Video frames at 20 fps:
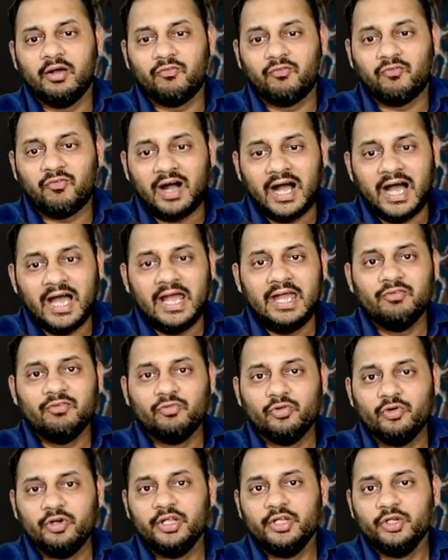Why
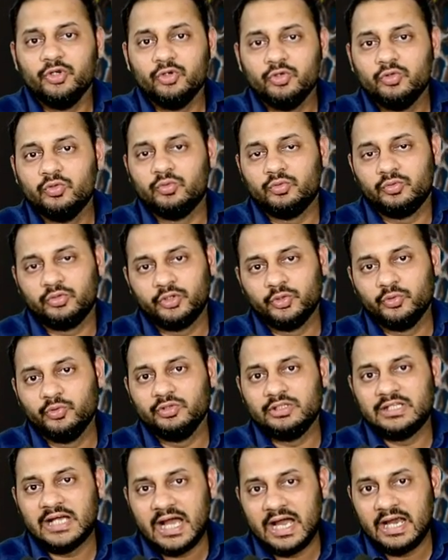would you
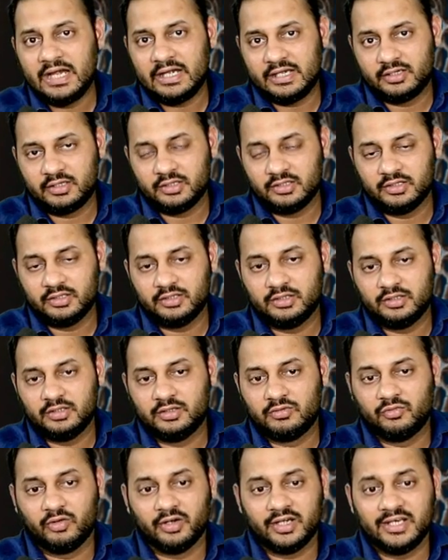do that?
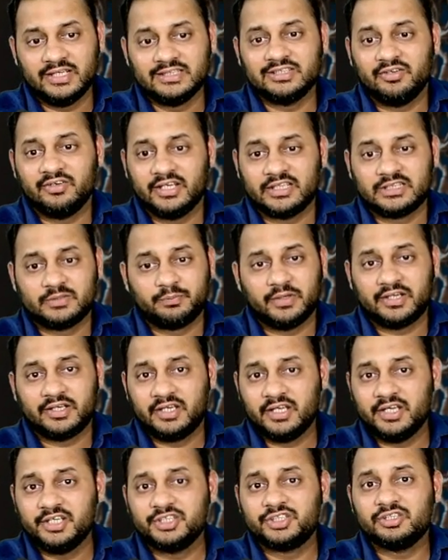What is your
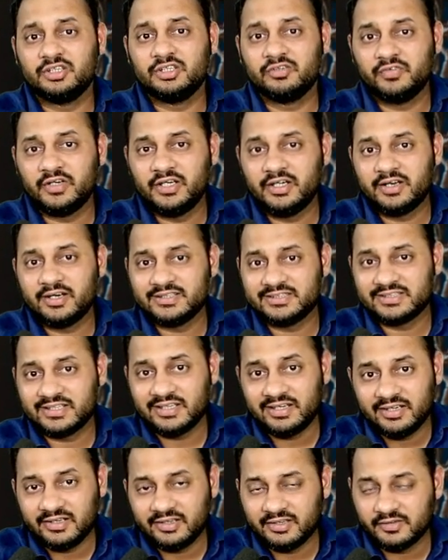expectation of interest
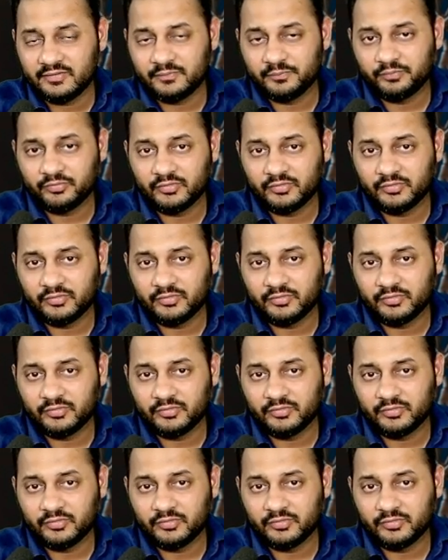rate?